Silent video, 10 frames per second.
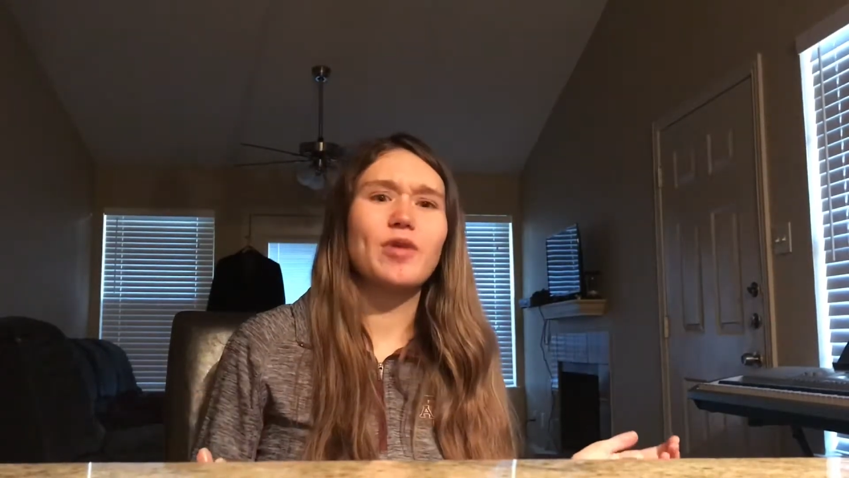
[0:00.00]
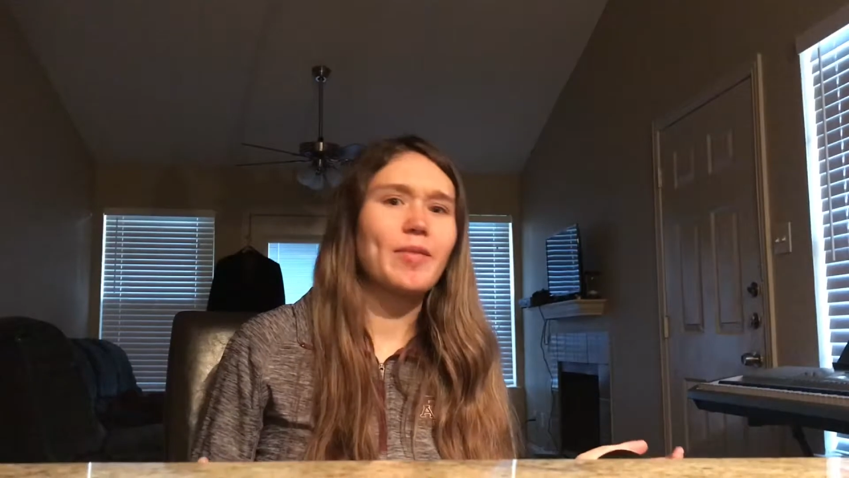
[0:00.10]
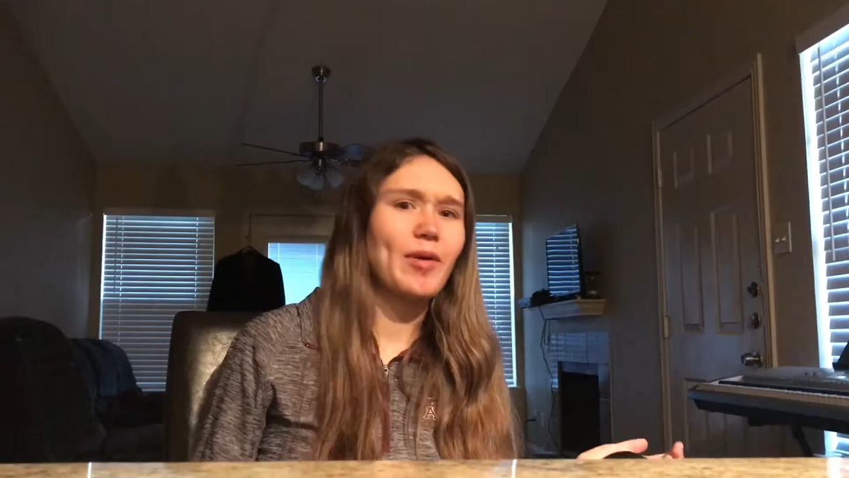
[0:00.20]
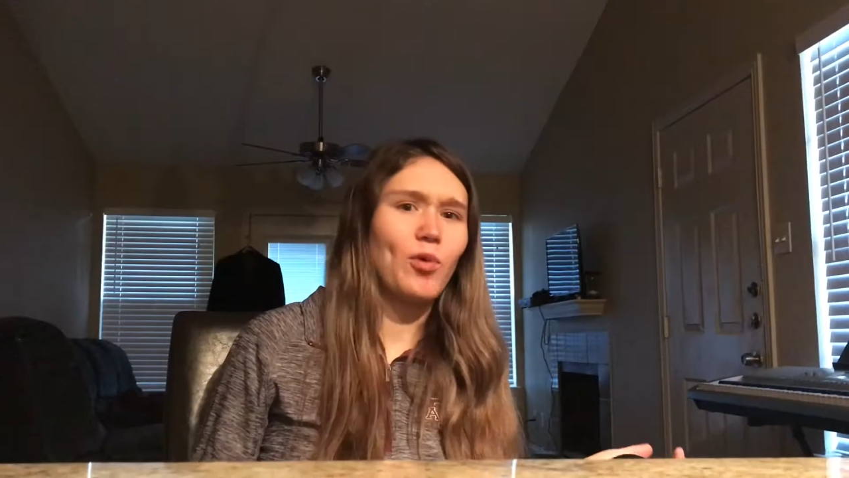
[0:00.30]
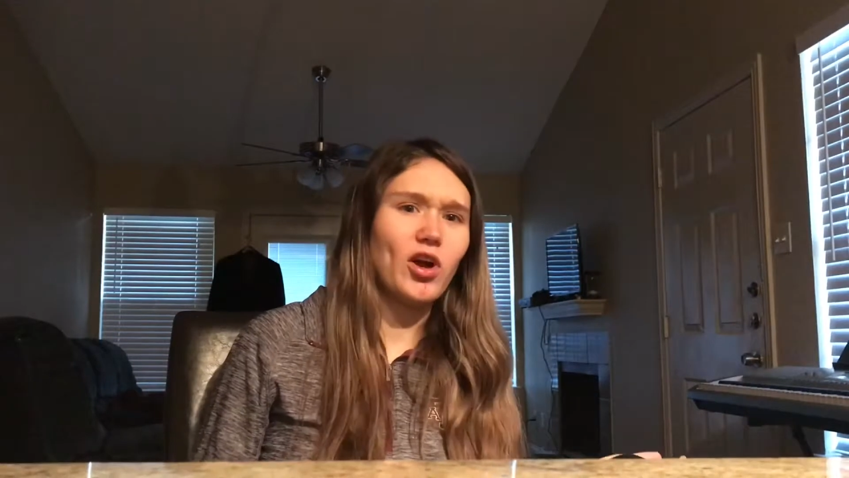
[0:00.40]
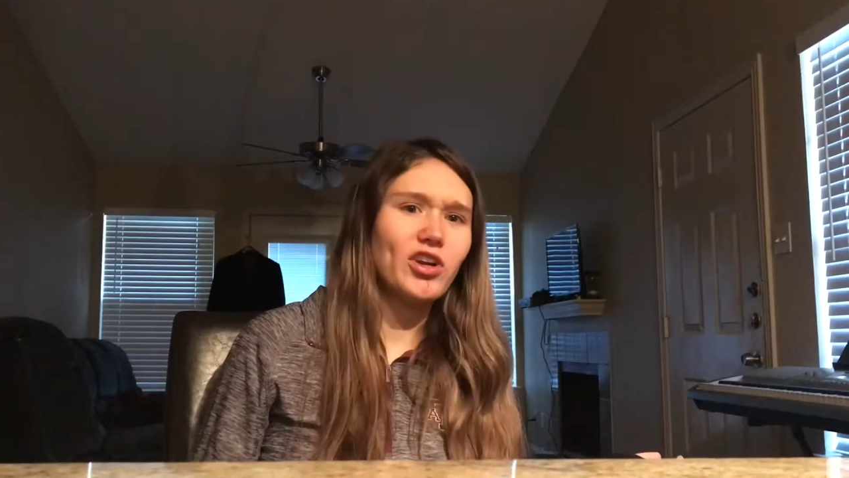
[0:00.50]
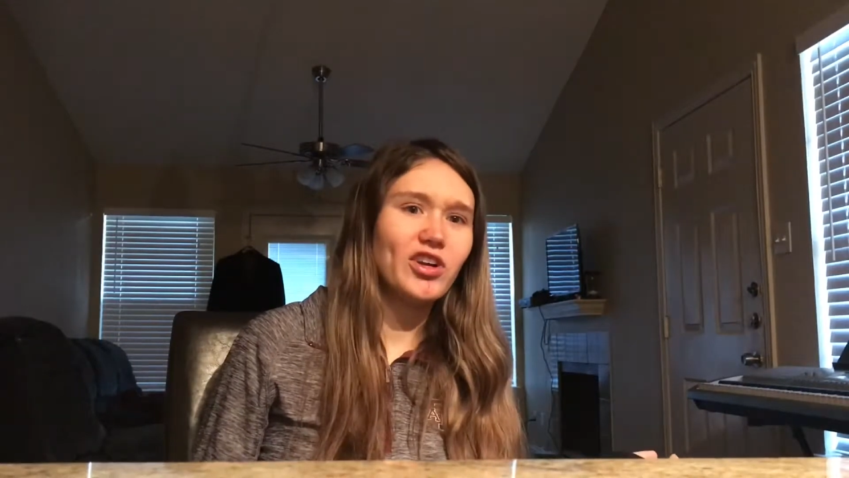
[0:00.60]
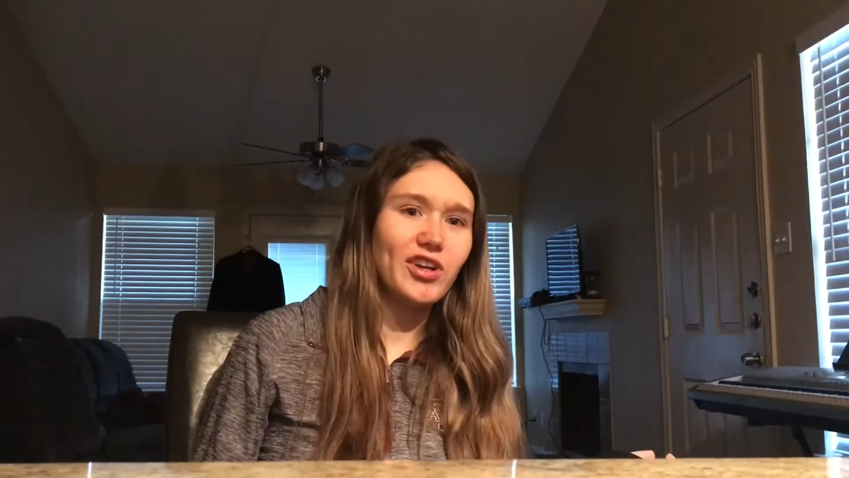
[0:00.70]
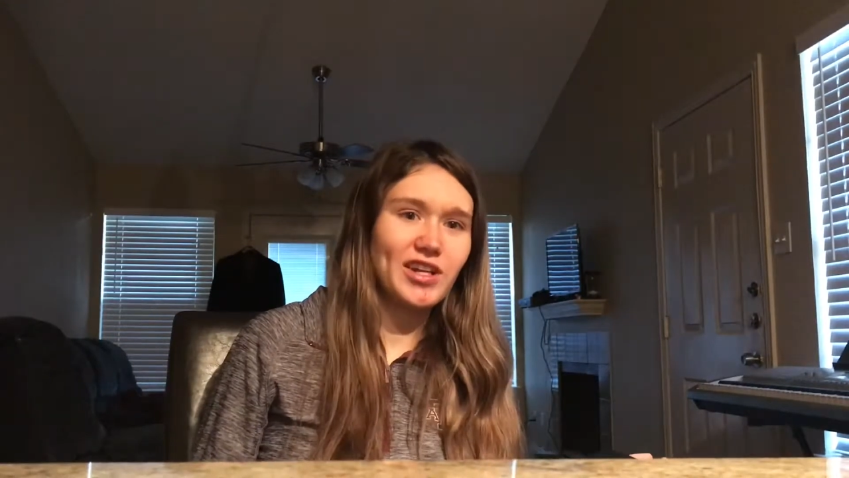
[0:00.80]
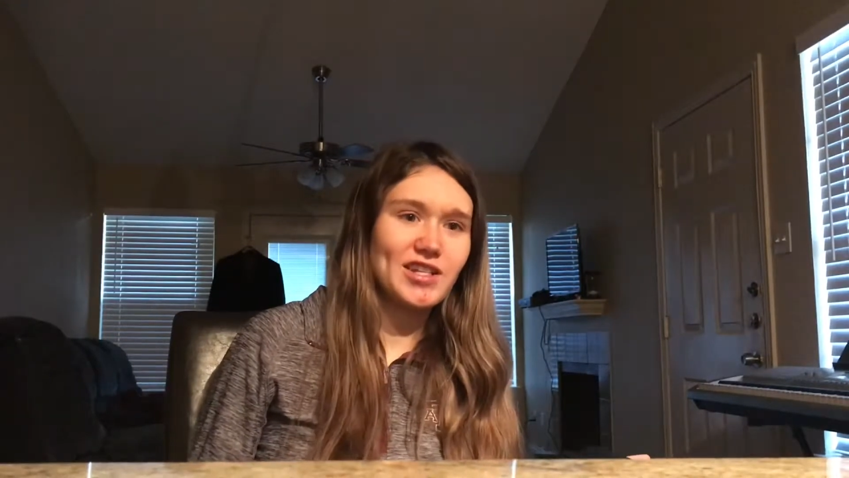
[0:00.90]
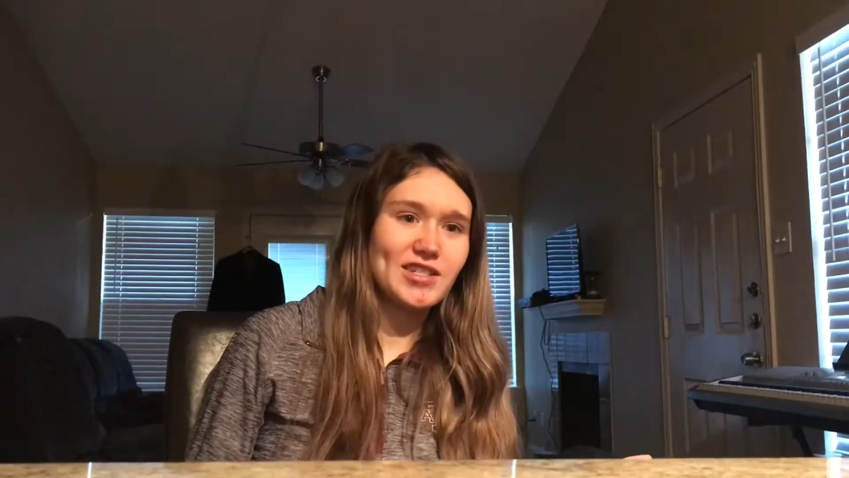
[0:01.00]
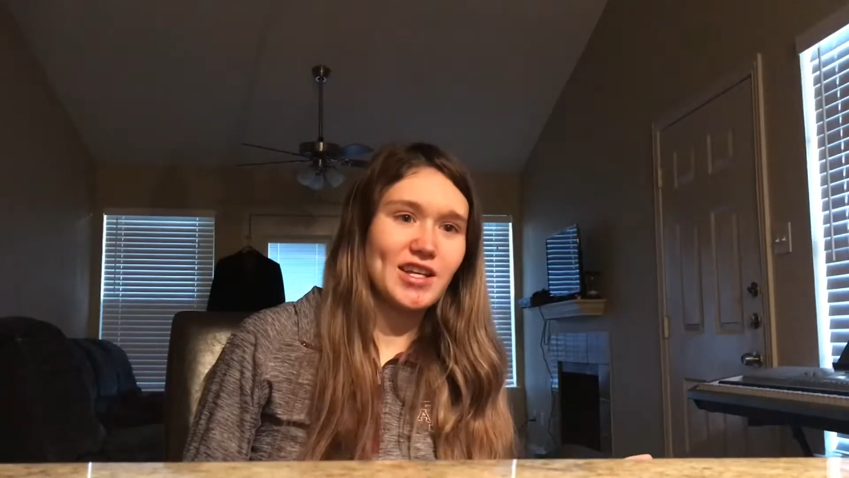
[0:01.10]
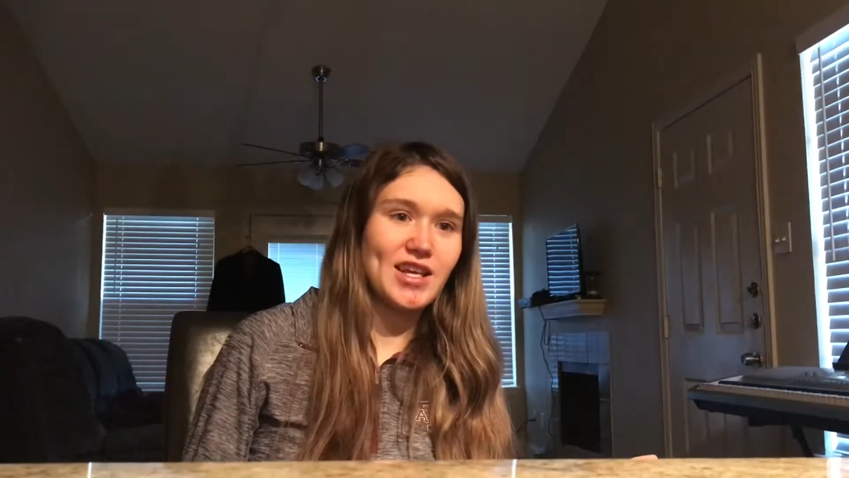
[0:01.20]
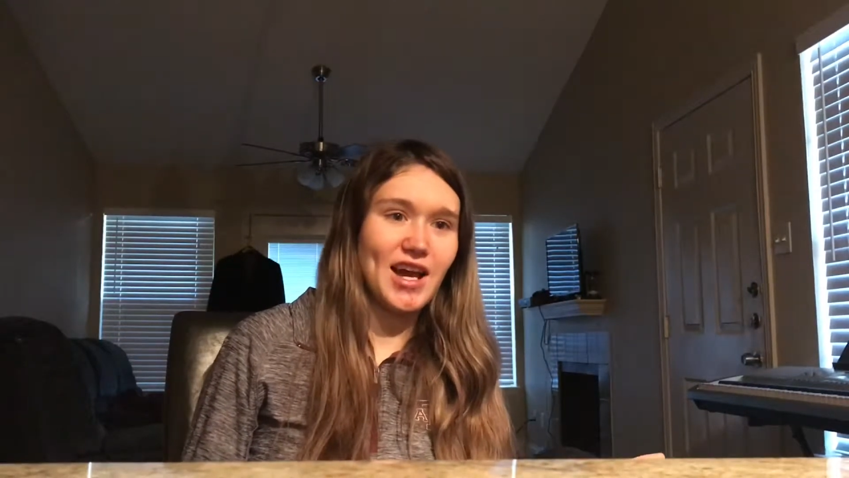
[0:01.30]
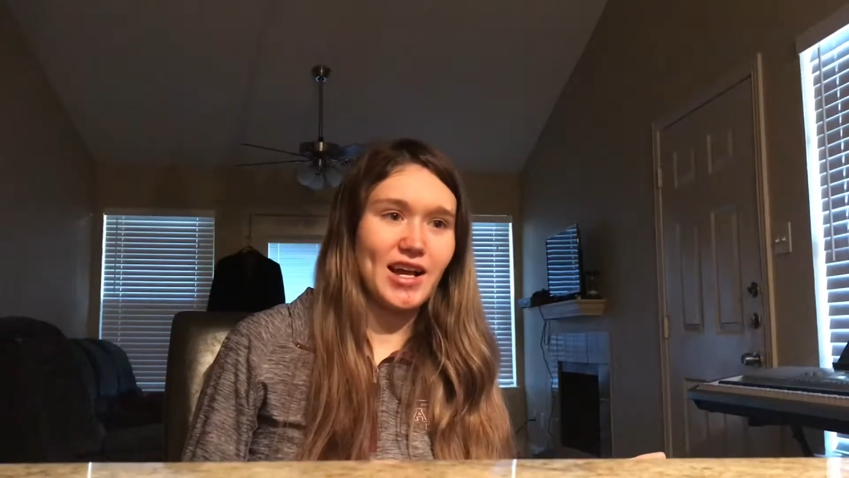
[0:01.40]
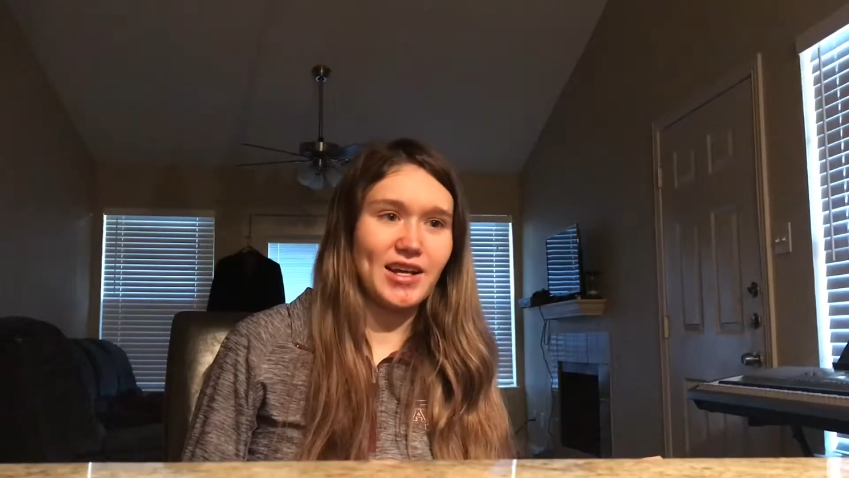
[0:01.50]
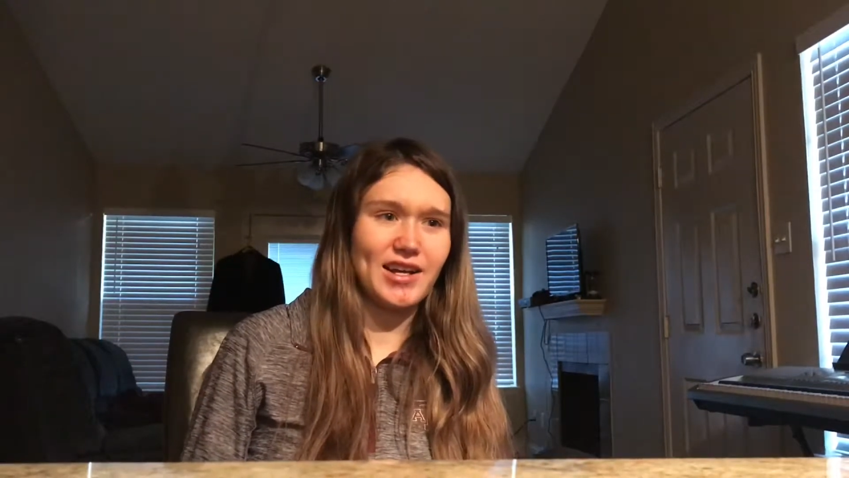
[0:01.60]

break my water? And he said, yeah.